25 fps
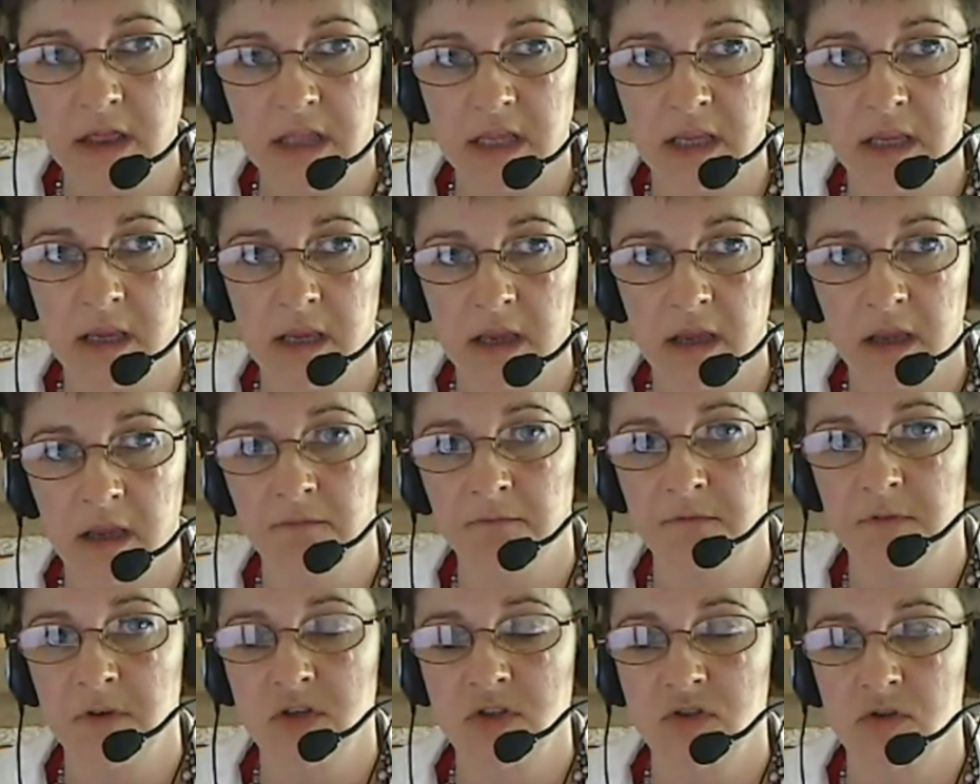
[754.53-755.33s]
the
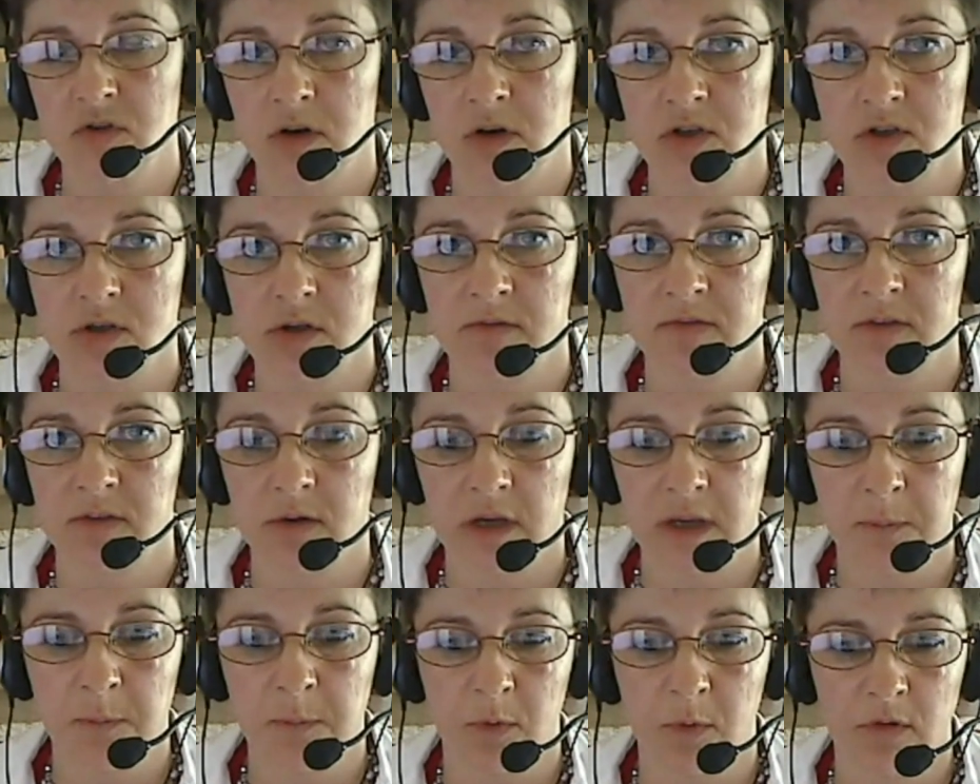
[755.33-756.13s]
infrastructure of their
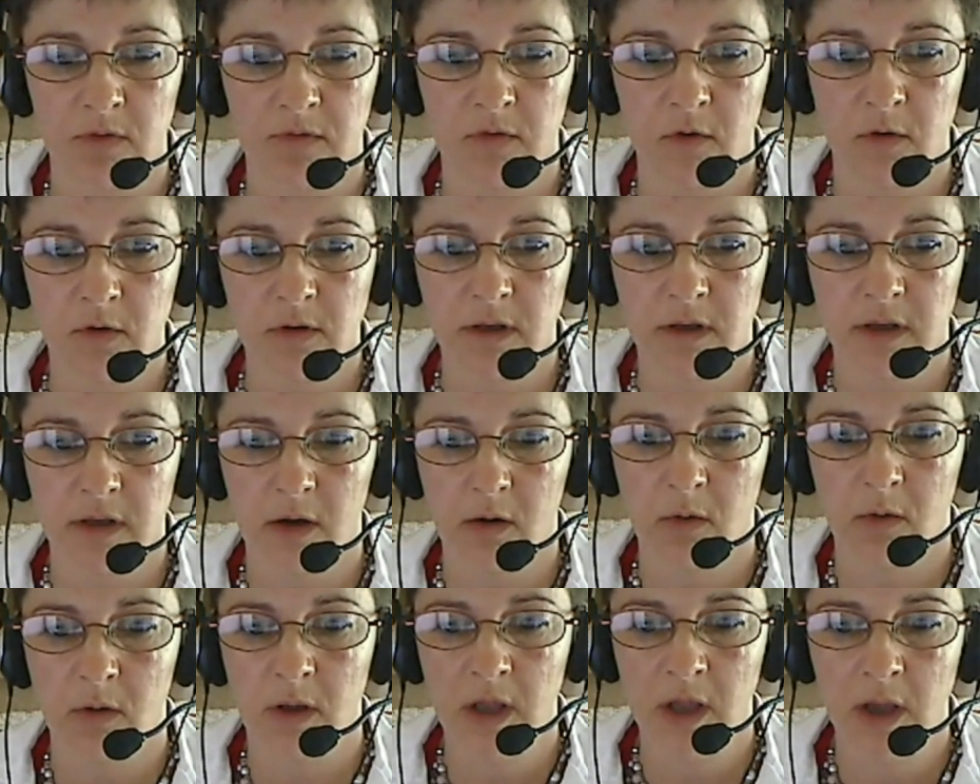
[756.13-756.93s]

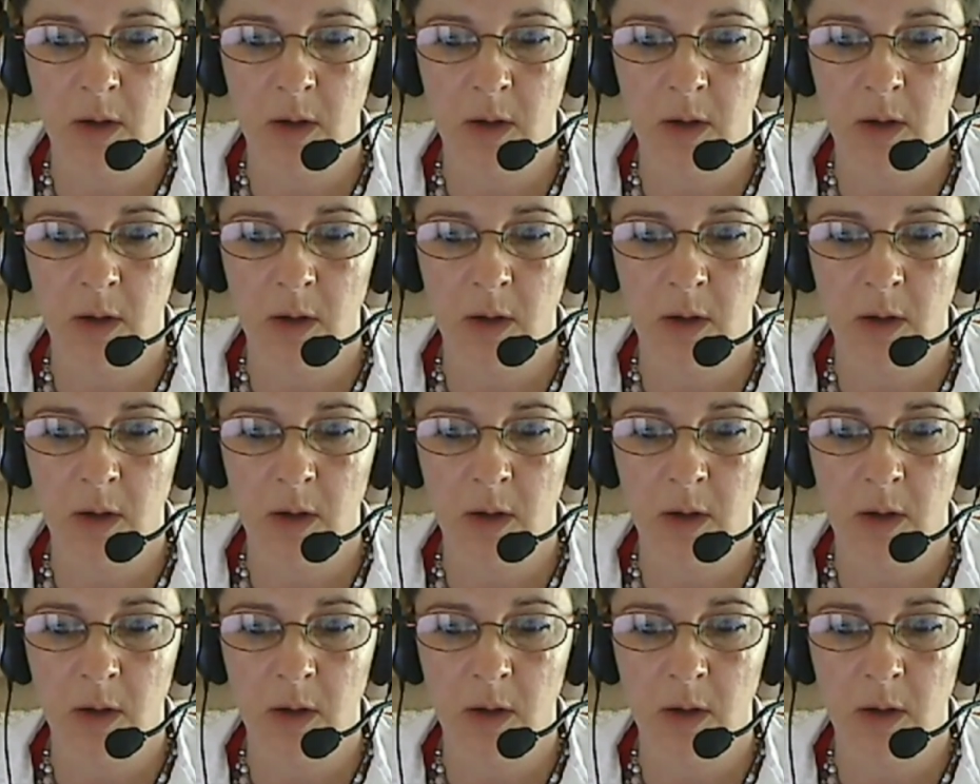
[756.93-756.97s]
ePortfolio,